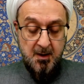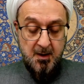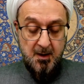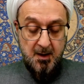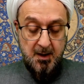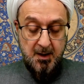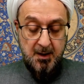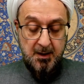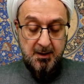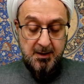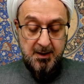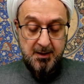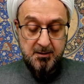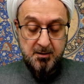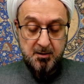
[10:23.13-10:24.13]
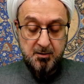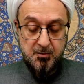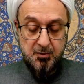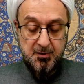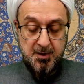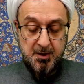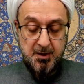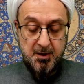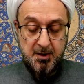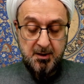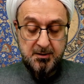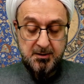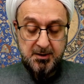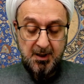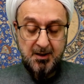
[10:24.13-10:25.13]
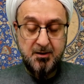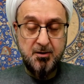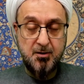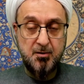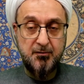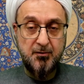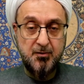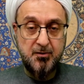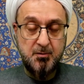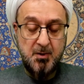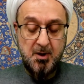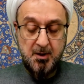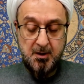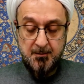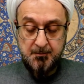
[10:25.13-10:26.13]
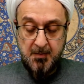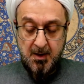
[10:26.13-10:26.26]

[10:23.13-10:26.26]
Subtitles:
led to the death of Uthman